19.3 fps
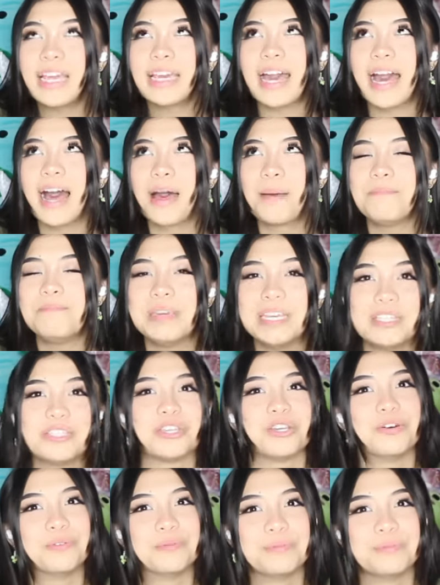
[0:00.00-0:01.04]
Like,
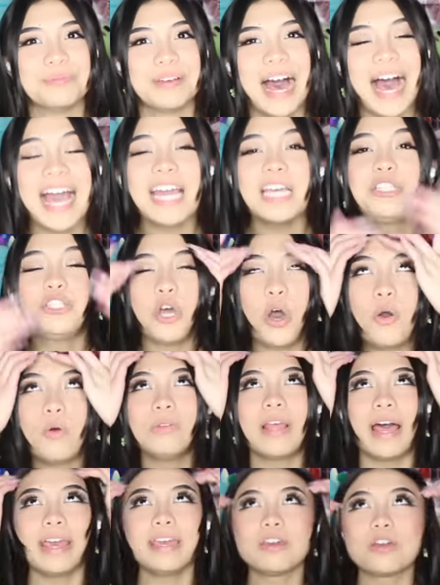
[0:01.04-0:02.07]
me too. I
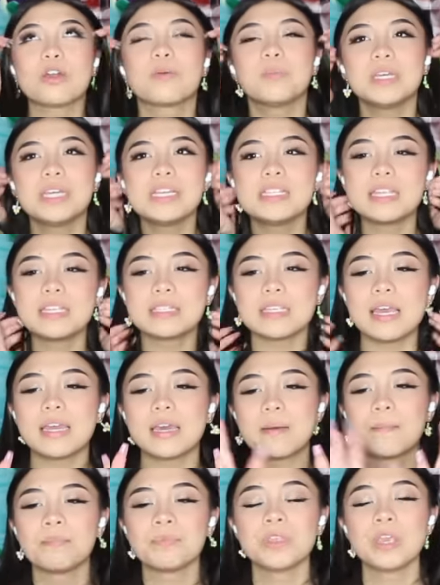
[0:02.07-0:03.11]
don't like her because
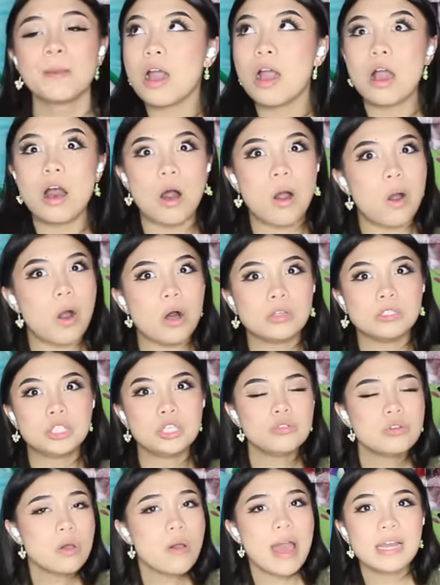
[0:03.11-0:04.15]
it's like,
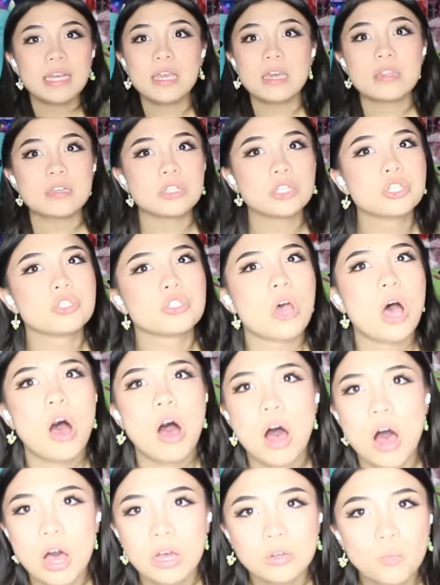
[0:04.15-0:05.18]
girl, do you know any other
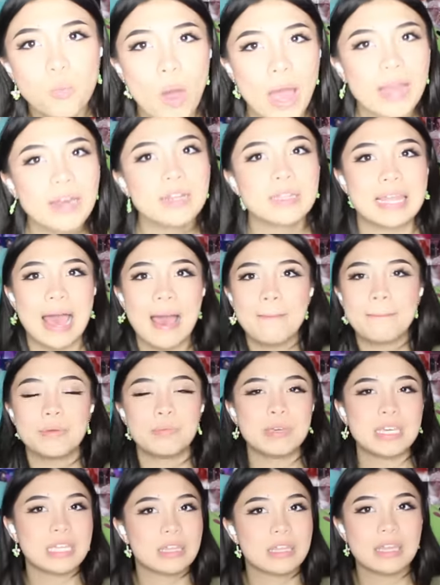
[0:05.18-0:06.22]
song? Why did
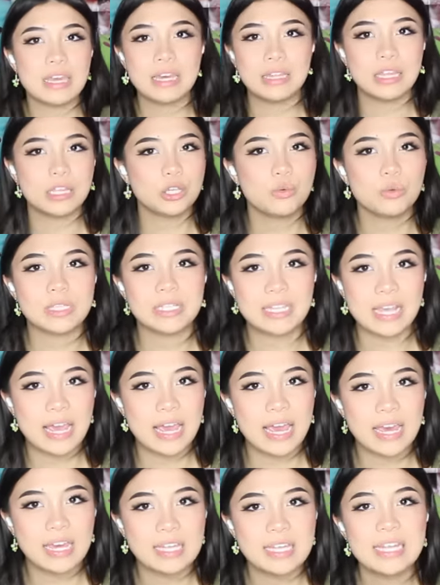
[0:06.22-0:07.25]
that be the thing that you would
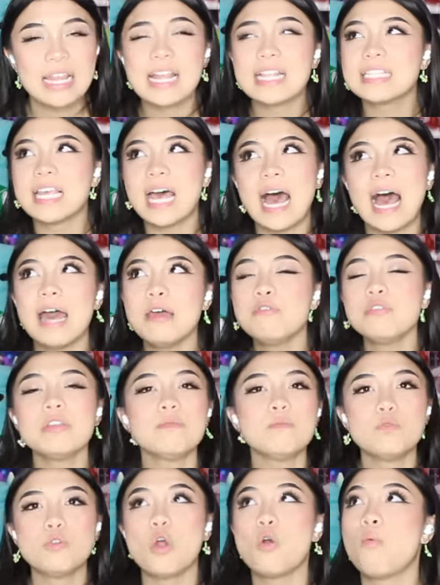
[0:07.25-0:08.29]
say?
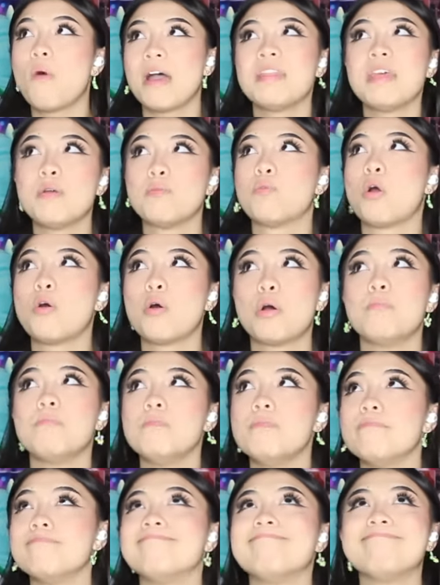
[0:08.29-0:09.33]
I don't even know why they
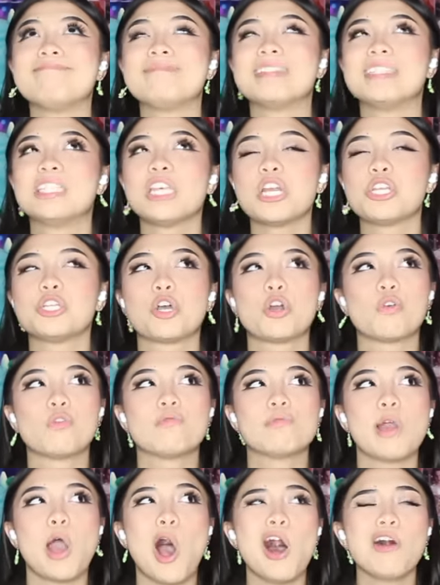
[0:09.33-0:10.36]
wrote such
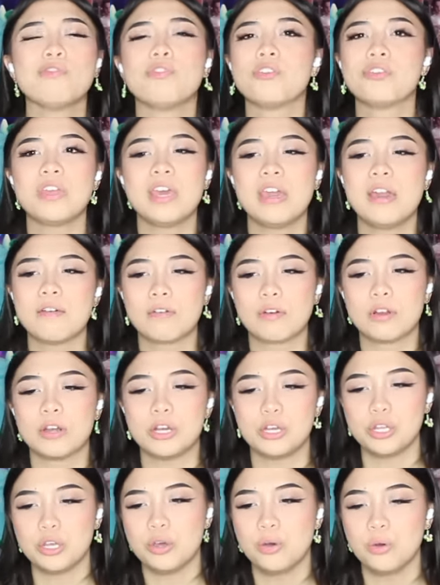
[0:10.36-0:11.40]
an awful thing
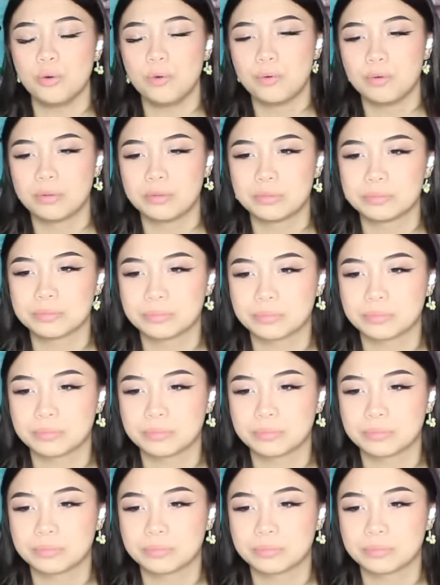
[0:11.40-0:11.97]
of her to do.